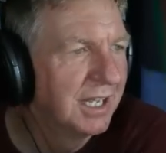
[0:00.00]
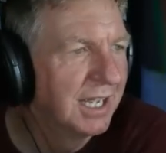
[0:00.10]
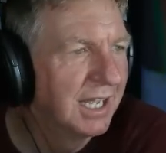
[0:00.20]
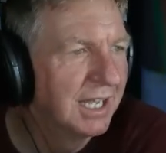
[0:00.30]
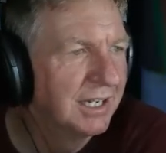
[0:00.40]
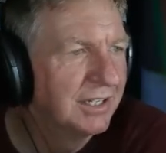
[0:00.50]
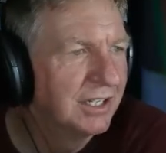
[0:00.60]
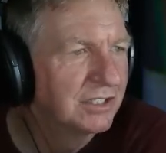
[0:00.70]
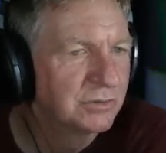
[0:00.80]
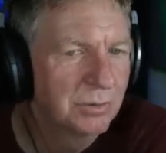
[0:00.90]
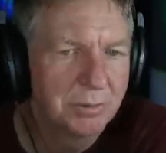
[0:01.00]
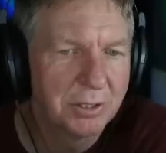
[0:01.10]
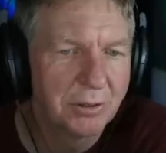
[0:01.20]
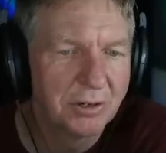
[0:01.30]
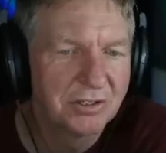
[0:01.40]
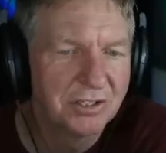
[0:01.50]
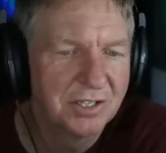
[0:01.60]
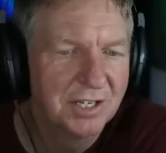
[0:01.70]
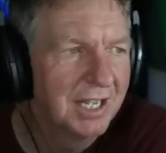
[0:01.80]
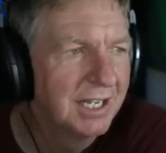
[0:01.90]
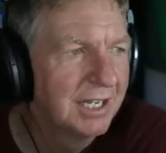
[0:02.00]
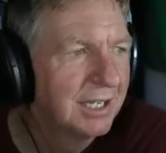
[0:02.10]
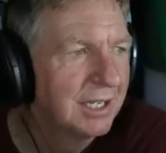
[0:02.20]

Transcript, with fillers: and here's where we are today.